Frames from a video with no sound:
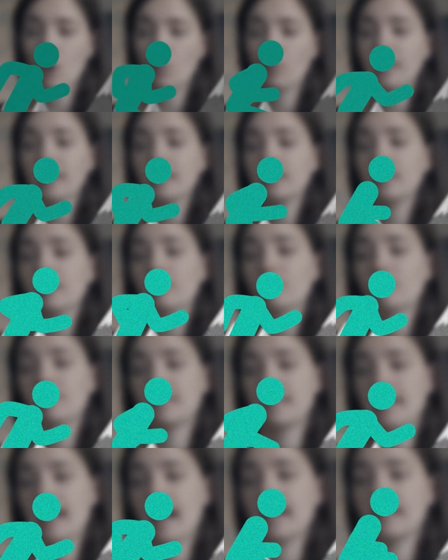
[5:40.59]
We can
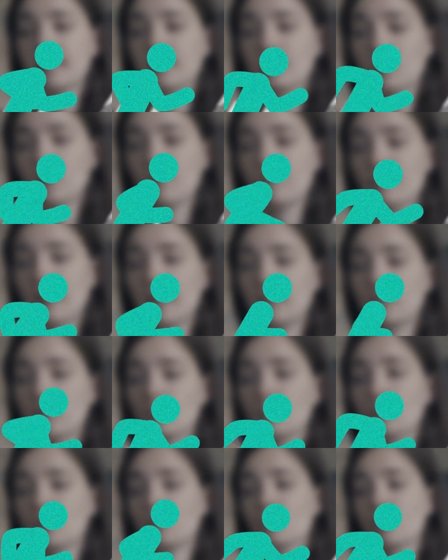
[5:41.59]
increase I S O
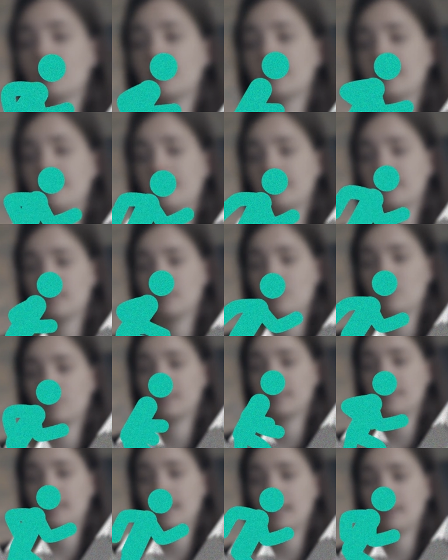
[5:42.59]
value, which will give us a
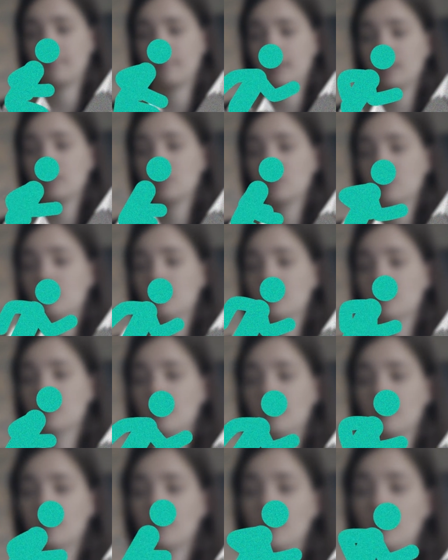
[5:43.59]
noisy image,
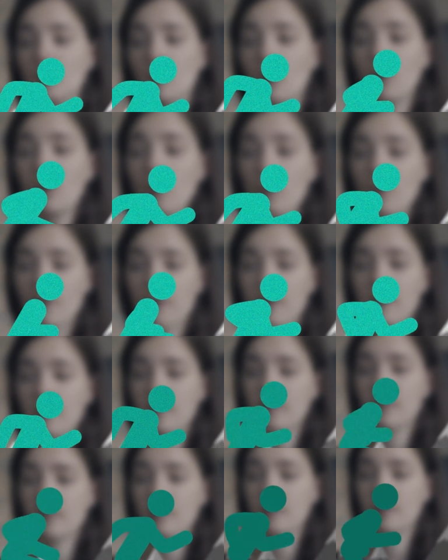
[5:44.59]
or
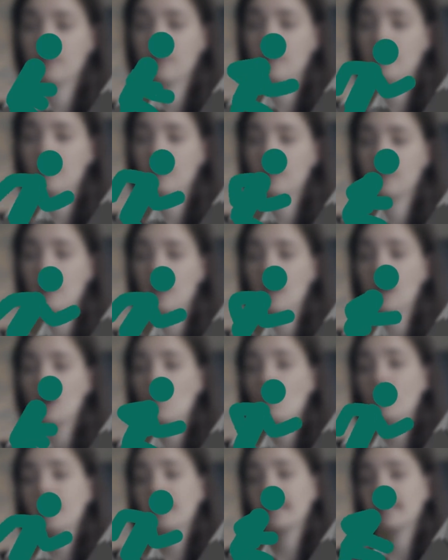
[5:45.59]

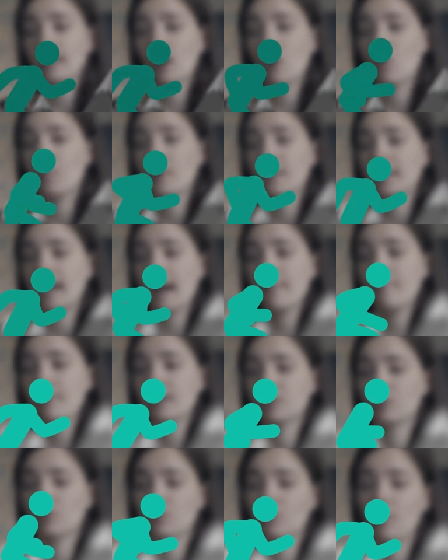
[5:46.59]
we can open
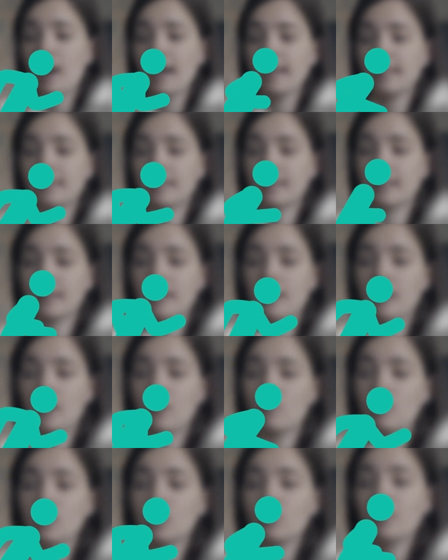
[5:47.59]
aperture wider,
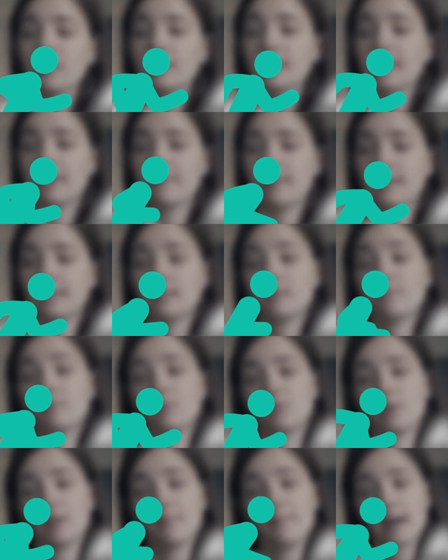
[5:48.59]
which will give us a
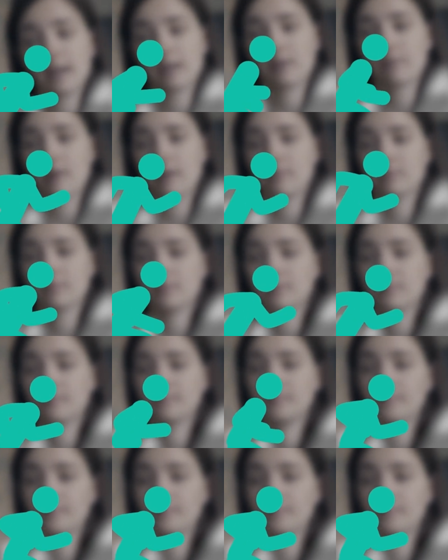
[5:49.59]
blurry background.